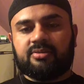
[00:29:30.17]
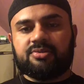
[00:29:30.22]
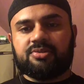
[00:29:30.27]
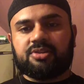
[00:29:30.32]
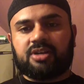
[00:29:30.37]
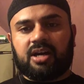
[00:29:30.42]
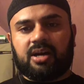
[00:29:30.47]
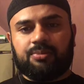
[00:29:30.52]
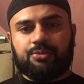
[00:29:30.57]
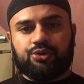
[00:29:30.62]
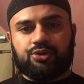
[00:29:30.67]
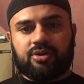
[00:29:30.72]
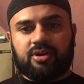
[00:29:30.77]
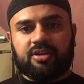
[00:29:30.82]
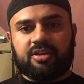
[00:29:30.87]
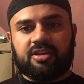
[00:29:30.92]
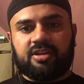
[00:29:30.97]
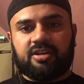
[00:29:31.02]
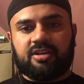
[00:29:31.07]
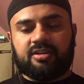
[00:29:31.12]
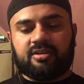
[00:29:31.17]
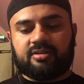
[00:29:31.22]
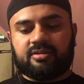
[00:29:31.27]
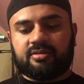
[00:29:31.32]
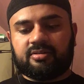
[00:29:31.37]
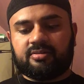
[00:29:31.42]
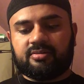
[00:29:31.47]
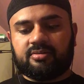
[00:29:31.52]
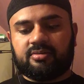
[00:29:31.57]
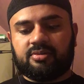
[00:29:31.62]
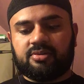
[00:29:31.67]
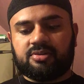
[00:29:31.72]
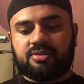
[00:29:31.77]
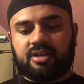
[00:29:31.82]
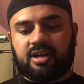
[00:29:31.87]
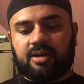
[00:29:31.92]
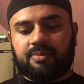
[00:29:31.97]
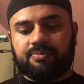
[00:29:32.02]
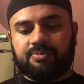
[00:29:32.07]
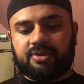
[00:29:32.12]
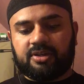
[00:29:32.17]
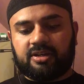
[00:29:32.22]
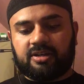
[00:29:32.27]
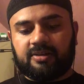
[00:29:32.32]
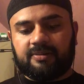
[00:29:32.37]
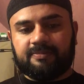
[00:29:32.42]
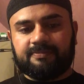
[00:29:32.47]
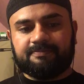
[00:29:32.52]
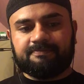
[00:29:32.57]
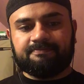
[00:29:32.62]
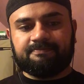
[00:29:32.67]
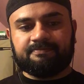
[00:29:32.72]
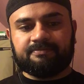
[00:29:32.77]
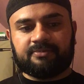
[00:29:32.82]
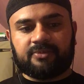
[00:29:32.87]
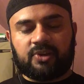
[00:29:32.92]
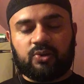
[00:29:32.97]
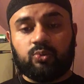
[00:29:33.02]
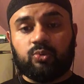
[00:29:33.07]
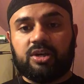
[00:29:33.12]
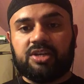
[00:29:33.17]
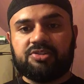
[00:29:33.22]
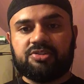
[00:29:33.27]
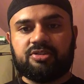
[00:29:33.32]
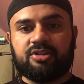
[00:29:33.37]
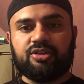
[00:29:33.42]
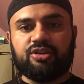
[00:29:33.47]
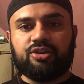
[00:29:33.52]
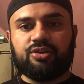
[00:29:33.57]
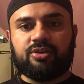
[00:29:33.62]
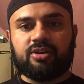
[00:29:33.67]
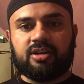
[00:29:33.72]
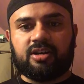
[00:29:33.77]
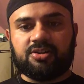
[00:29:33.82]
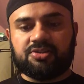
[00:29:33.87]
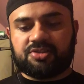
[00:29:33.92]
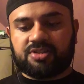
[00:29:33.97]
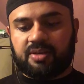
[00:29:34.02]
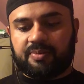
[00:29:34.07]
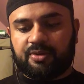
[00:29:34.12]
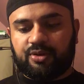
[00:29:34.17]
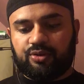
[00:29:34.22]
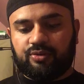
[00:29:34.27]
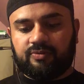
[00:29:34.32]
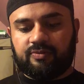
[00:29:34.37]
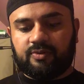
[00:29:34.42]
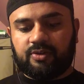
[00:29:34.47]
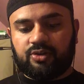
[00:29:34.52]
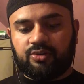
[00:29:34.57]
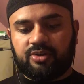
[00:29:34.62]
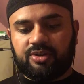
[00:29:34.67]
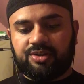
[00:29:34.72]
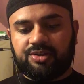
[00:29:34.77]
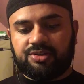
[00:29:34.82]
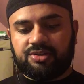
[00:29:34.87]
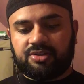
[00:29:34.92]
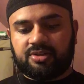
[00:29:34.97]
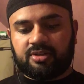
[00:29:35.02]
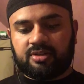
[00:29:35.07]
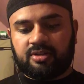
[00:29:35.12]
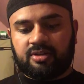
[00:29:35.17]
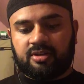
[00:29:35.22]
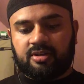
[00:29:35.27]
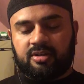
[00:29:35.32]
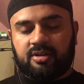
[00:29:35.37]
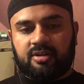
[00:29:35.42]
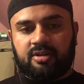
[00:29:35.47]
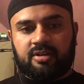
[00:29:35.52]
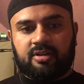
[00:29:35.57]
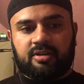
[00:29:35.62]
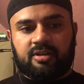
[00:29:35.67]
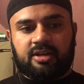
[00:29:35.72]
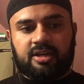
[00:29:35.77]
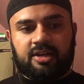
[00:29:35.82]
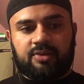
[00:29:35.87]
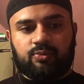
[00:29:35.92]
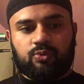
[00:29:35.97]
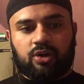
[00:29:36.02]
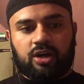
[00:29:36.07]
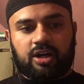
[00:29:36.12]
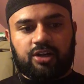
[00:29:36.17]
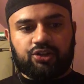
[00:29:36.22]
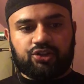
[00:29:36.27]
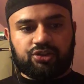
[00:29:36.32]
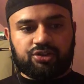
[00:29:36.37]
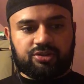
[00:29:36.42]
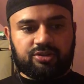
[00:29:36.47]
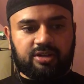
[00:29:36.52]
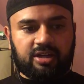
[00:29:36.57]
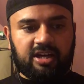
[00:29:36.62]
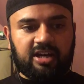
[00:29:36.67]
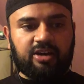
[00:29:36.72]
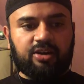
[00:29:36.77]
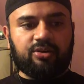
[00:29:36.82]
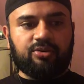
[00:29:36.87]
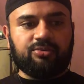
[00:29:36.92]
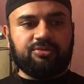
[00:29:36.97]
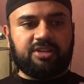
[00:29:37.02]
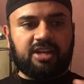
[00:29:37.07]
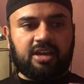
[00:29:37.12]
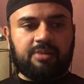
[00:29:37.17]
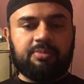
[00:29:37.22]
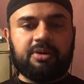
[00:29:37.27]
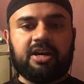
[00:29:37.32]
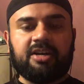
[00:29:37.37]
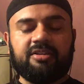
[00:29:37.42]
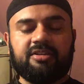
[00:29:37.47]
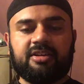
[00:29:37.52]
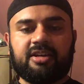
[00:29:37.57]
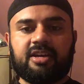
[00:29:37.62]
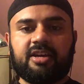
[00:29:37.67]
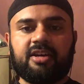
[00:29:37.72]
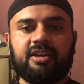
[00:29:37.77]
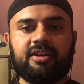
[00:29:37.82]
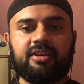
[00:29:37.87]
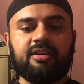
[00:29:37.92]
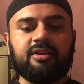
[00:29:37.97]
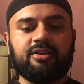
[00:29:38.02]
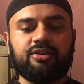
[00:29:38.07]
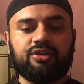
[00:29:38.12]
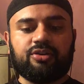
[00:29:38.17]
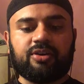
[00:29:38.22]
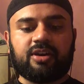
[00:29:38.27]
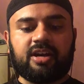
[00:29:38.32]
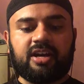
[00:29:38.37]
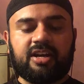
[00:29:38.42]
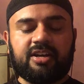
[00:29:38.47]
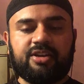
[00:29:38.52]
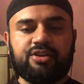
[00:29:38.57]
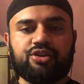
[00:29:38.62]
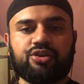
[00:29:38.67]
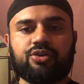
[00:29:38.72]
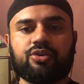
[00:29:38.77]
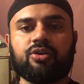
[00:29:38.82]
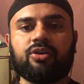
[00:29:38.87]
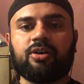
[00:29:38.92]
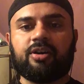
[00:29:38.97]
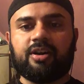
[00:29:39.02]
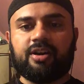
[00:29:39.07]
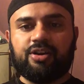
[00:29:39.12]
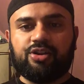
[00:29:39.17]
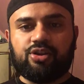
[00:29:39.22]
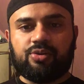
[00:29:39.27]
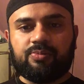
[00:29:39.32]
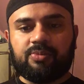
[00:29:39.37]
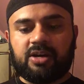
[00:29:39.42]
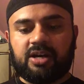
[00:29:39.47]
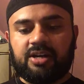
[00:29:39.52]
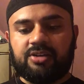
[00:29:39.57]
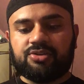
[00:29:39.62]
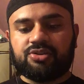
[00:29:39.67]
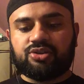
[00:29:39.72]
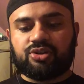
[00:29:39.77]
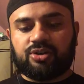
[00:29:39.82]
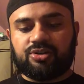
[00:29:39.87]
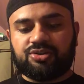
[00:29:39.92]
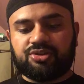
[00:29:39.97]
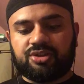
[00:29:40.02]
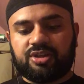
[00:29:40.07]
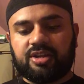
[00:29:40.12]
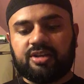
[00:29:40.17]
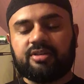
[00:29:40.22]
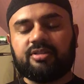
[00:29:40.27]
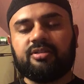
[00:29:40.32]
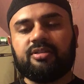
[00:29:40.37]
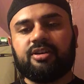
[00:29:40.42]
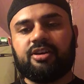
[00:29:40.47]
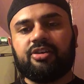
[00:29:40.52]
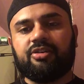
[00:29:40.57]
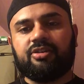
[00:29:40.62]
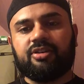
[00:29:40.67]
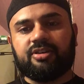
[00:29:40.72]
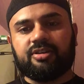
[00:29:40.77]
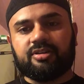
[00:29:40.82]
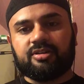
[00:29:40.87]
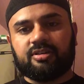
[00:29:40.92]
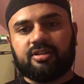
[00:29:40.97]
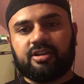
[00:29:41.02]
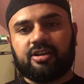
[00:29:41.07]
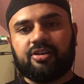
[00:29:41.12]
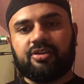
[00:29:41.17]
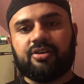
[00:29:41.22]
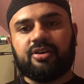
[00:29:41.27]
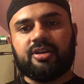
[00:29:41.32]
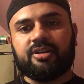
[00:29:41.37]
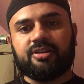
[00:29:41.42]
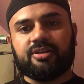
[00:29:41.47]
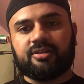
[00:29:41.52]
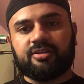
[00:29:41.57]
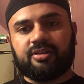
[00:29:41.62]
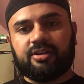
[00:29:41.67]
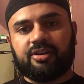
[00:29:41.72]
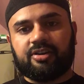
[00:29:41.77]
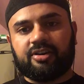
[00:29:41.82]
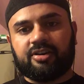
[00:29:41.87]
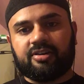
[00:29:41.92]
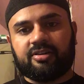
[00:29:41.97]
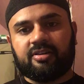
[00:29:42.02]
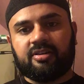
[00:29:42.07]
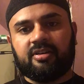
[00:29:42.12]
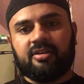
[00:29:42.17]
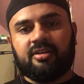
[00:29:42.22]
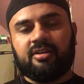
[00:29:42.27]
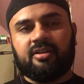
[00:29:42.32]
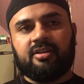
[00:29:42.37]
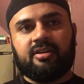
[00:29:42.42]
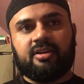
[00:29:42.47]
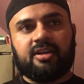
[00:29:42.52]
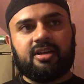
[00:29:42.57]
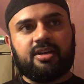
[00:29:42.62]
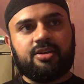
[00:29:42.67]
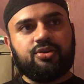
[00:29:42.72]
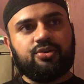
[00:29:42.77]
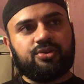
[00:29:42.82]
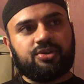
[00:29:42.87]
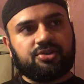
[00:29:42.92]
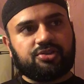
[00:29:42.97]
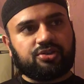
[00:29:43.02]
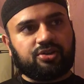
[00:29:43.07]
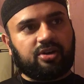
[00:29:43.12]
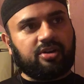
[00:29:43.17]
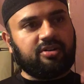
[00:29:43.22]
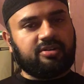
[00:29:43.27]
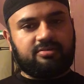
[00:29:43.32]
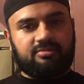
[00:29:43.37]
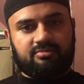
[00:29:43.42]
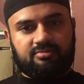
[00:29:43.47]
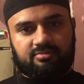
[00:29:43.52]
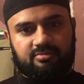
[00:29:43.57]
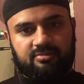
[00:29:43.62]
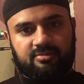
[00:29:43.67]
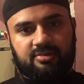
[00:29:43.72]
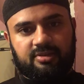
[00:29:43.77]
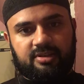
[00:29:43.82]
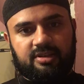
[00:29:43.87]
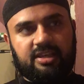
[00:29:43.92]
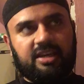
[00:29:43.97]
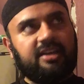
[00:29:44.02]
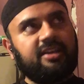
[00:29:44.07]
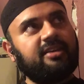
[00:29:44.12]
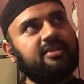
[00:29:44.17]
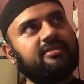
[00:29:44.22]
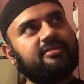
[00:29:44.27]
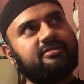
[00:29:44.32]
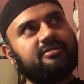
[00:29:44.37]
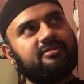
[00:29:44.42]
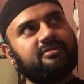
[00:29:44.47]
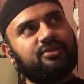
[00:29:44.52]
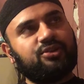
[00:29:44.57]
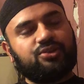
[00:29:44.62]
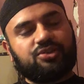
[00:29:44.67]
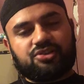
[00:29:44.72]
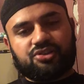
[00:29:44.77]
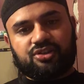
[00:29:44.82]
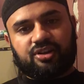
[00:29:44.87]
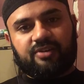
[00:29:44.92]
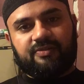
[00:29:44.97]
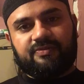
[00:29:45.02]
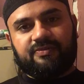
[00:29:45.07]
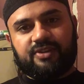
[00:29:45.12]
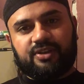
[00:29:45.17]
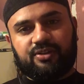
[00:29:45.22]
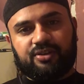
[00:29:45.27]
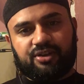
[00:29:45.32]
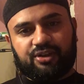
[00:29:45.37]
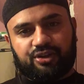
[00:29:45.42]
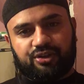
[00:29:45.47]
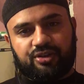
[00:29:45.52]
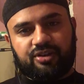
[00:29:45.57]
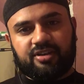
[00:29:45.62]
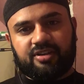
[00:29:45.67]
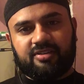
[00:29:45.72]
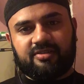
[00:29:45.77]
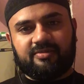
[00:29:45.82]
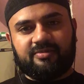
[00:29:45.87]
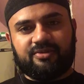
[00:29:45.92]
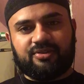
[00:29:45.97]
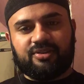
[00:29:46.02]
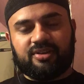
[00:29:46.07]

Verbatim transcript: Stop drinking, stop um, wasting your uh, seminal fluids, and watch how day by day your head and your heart and your mind starts to get clearer and clearer and clearer, and you just start getting, you just start feeling good.